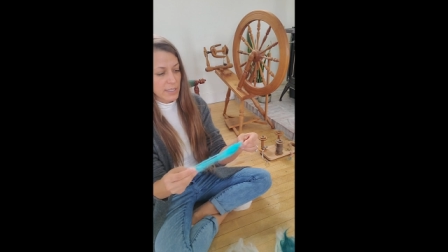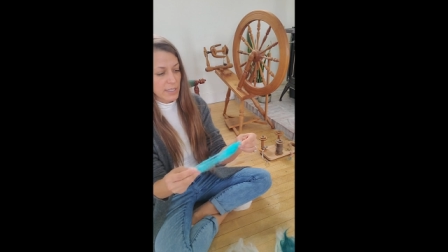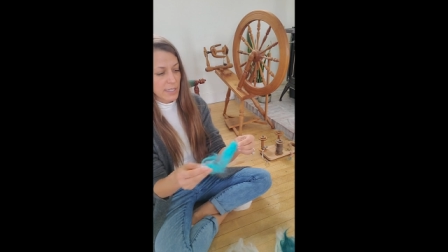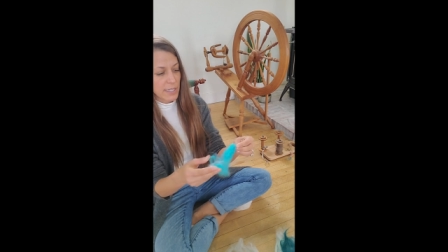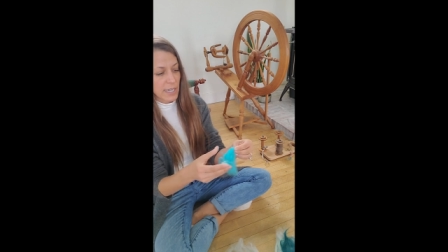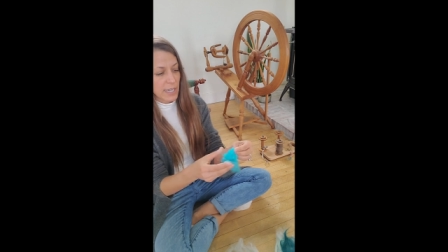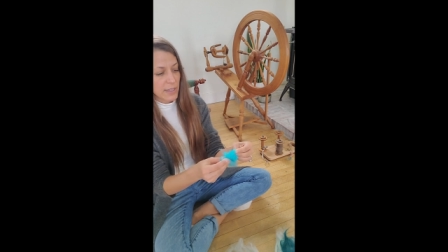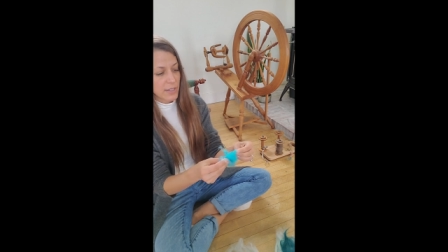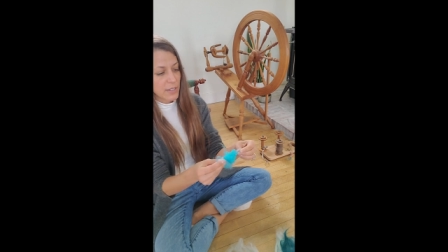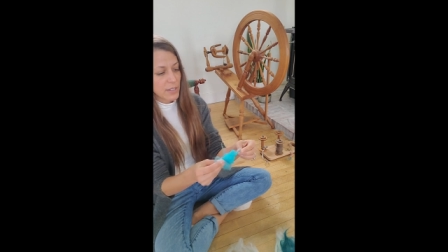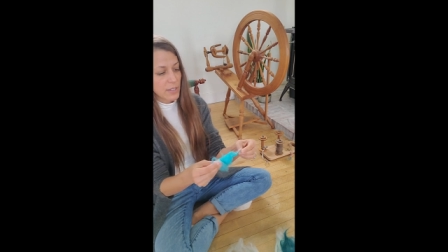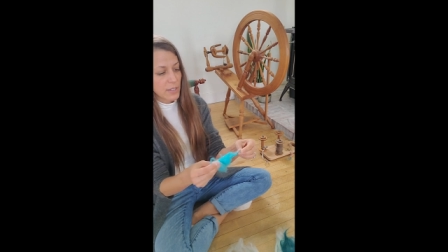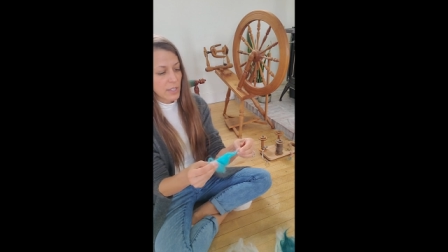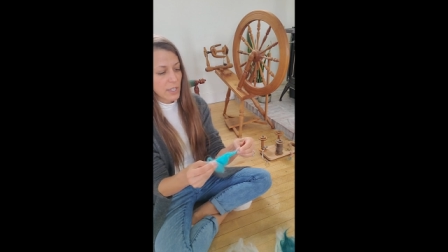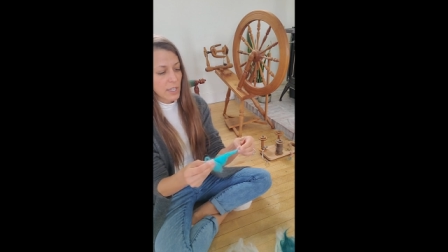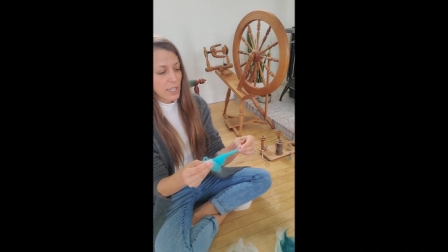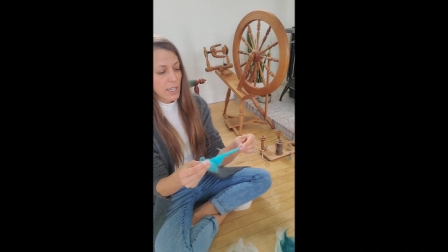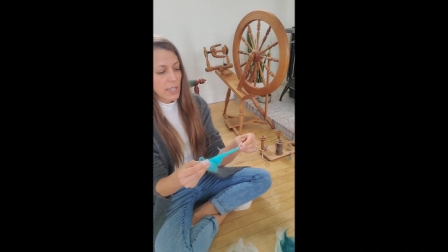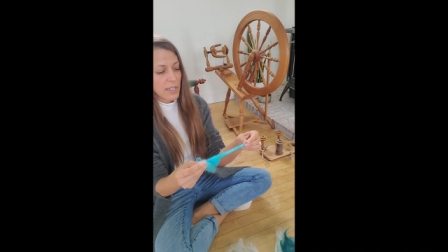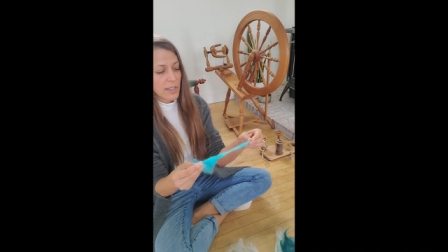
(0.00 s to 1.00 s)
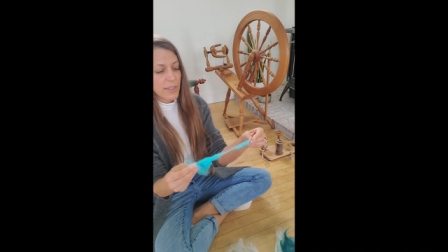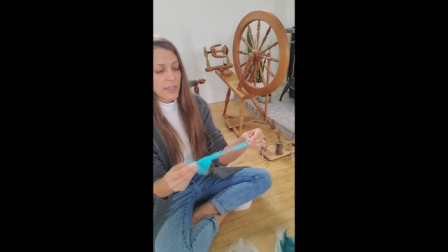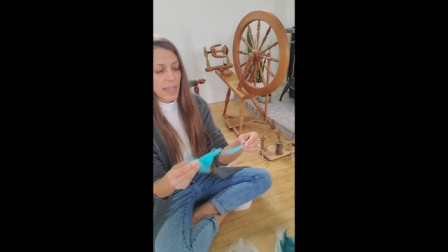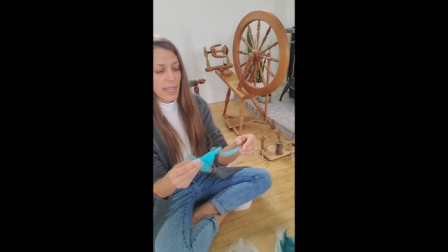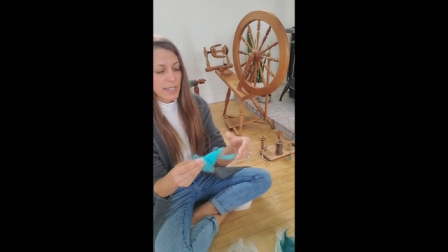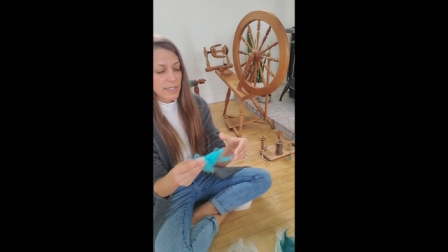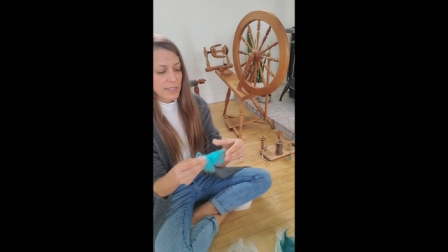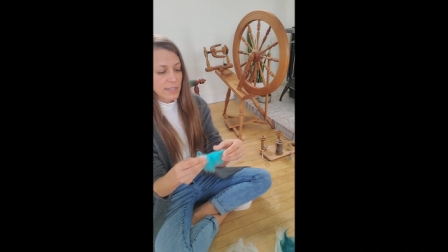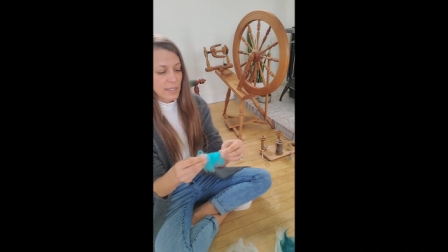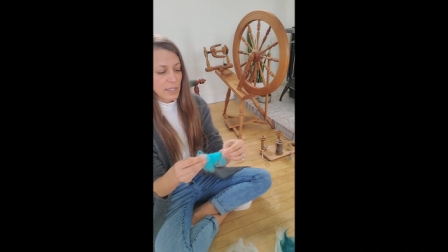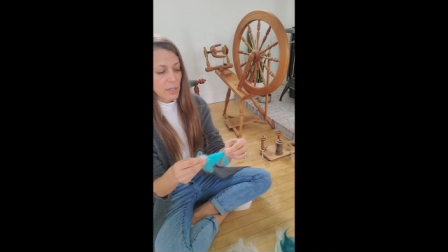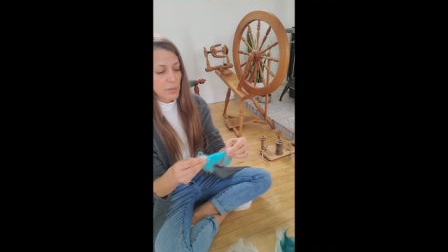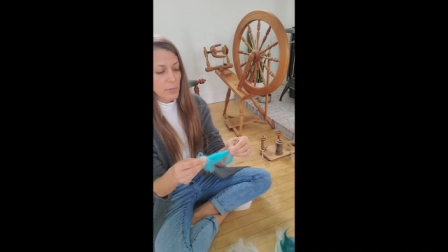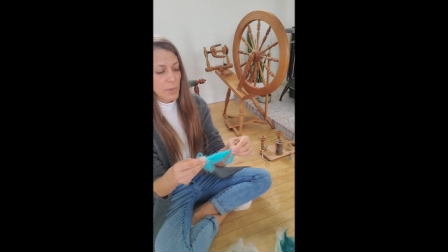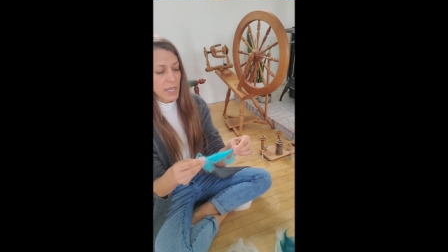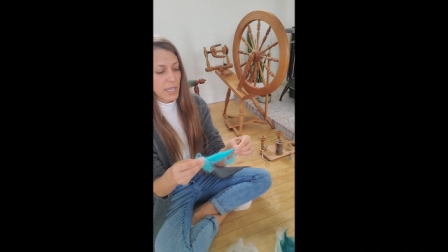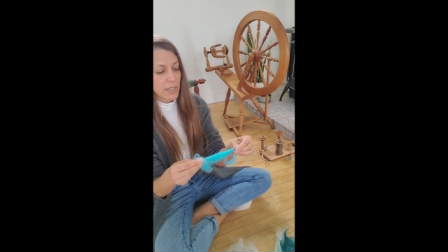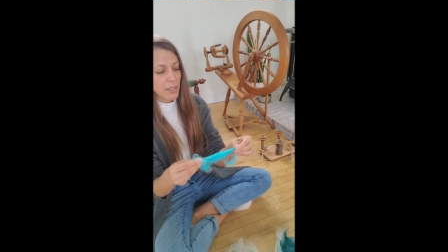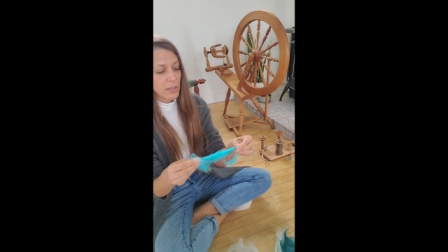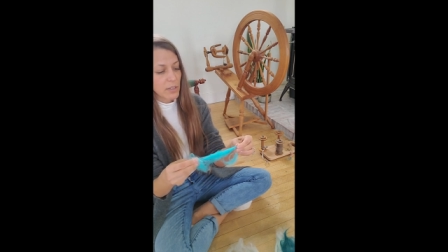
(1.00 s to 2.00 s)
together. That's going to
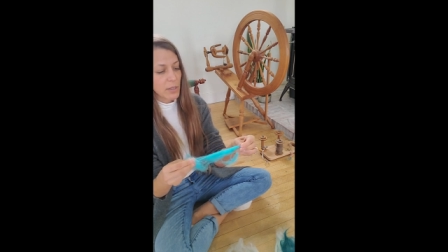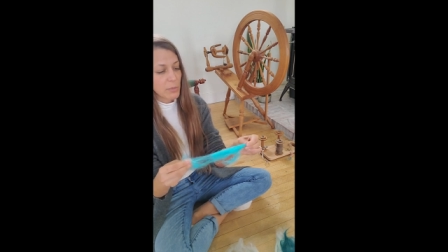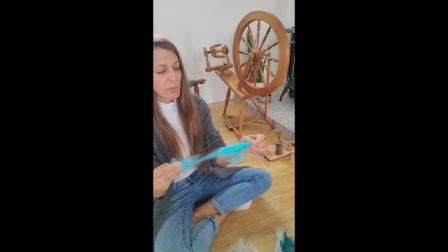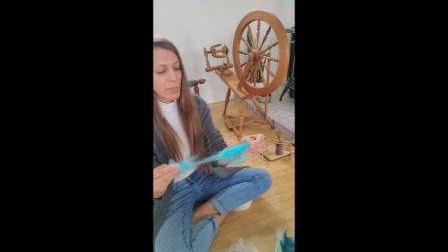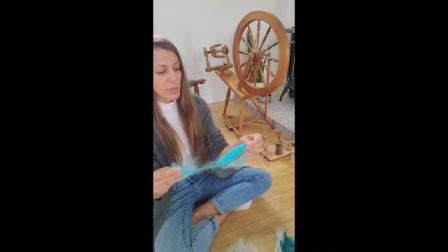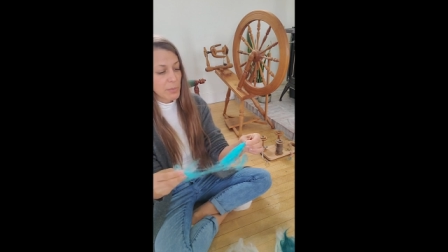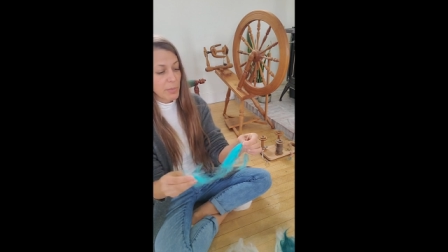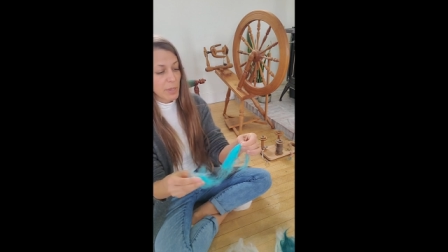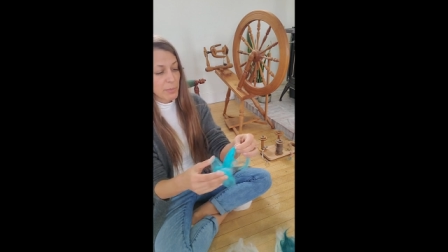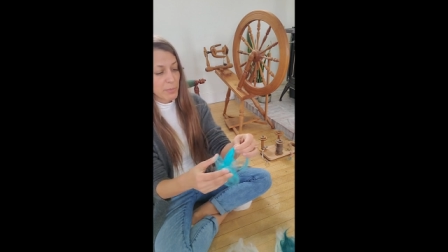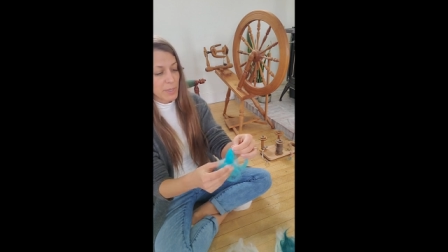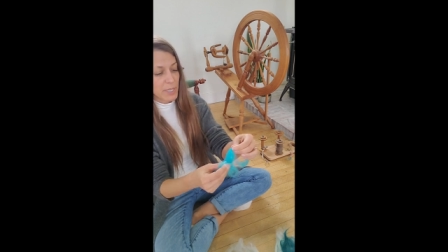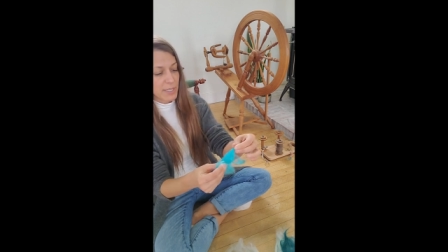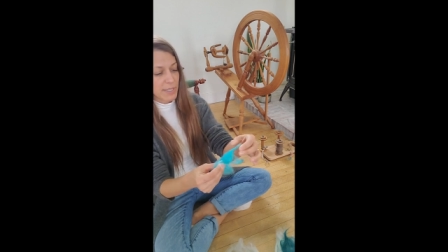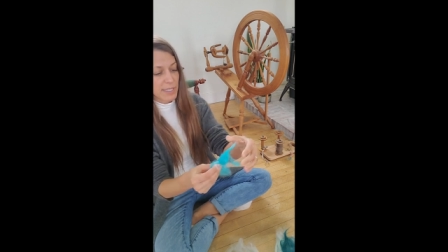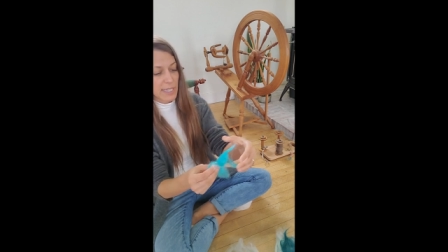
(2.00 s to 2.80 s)
make a lumpy bumpy